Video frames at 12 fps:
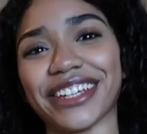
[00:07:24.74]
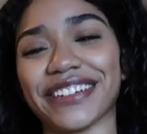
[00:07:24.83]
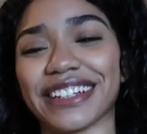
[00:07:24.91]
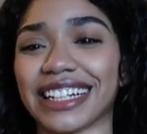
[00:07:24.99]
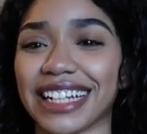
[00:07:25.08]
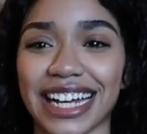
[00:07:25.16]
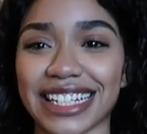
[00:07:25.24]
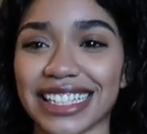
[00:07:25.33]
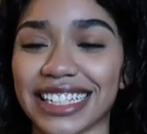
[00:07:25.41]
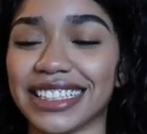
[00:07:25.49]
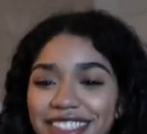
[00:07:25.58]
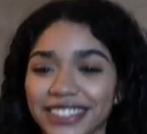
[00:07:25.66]
cute and
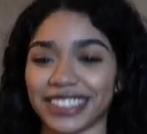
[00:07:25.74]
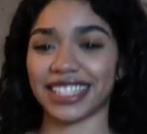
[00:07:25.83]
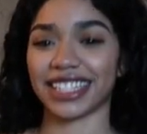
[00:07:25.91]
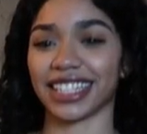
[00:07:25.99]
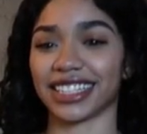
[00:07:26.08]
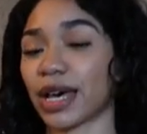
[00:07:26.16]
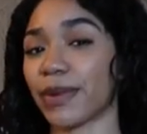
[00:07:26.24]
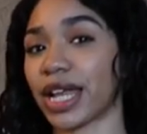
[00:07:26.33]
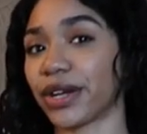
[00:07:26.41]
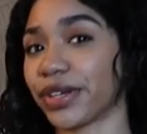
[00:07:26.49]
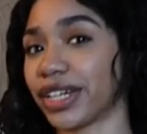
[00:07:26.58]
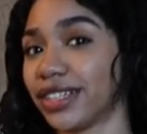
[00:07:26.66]
classy. Who is she? A
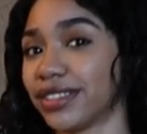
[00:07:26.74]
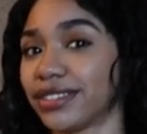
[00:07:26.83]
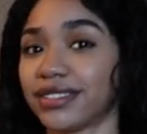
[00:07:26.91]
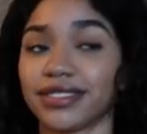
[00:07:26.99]
ballerina?